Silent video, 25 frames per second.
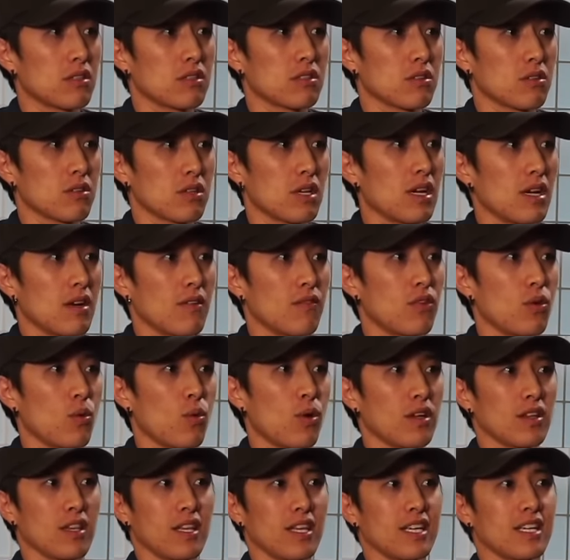So yeah, if you
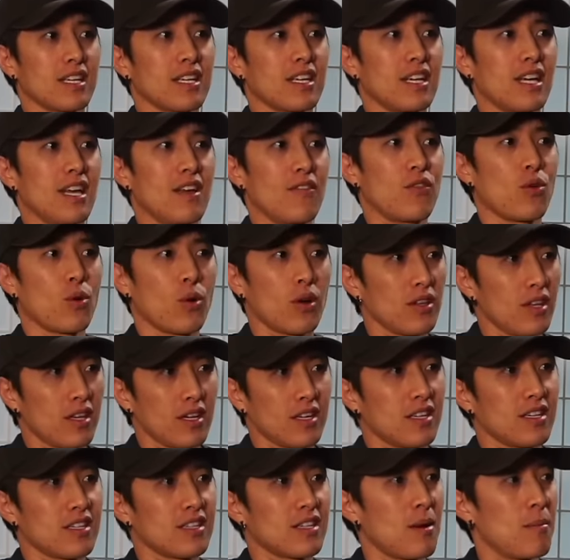want like if you want like
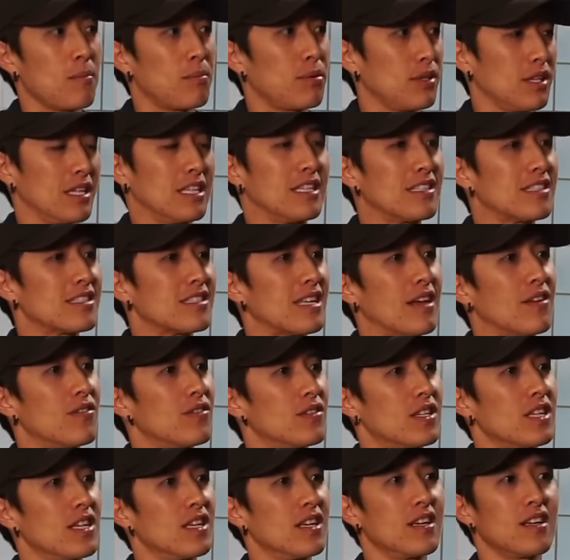complete
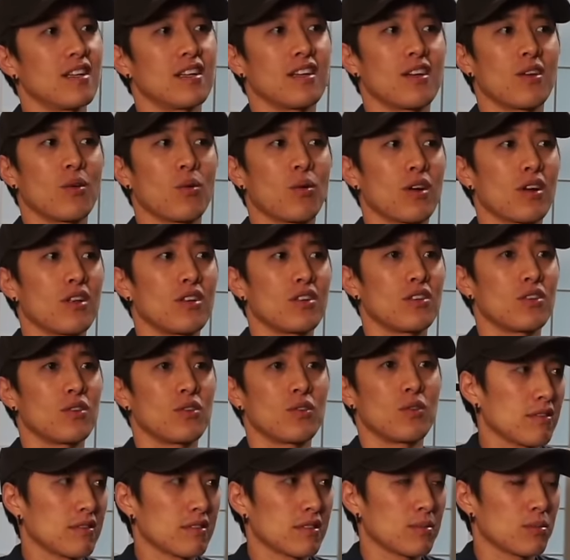safety and you want to
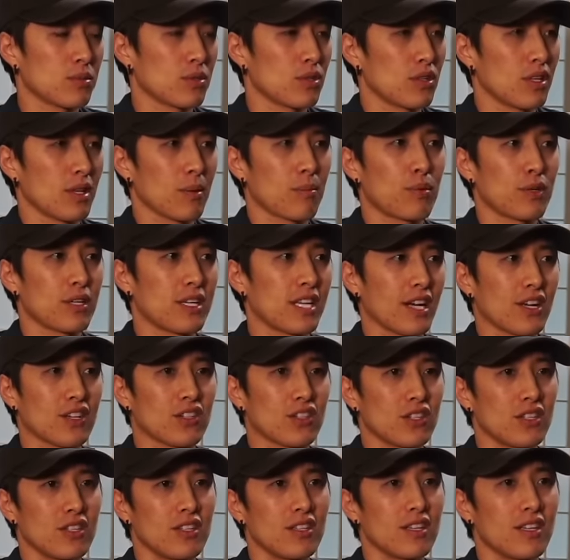do some sort of like
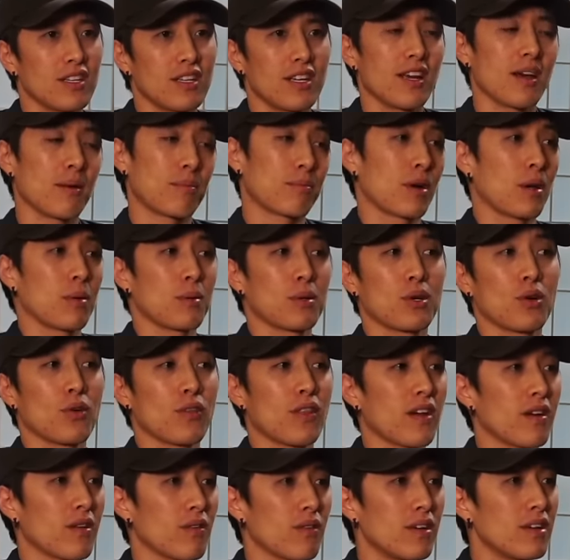protection, then yeah, probably go
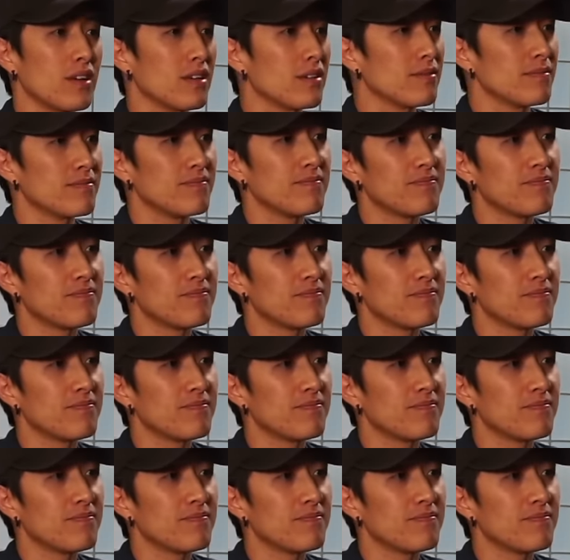that way.